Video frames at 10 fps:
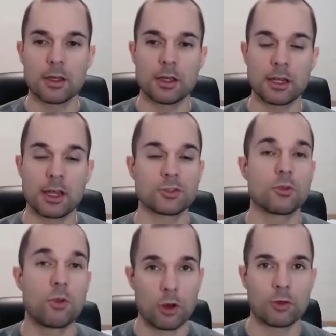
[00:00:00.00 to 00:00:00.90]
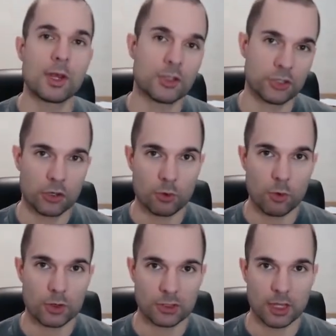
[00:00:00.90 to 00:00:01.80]
It has a long-range kill
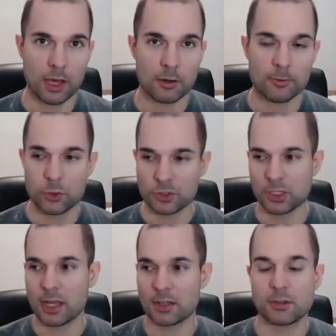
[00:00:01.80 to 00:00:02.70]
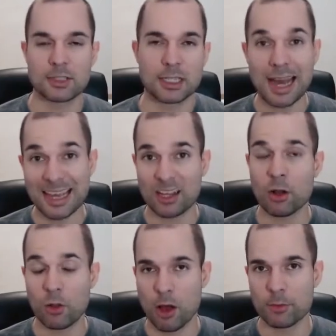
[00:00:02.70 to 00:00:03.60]
warrant scanner, which scans out to 9
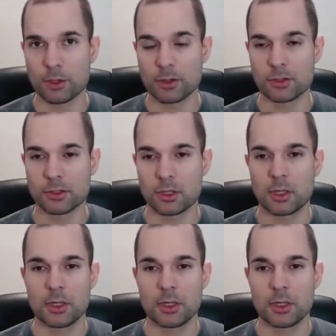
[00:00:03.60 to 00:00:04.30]
kilometers.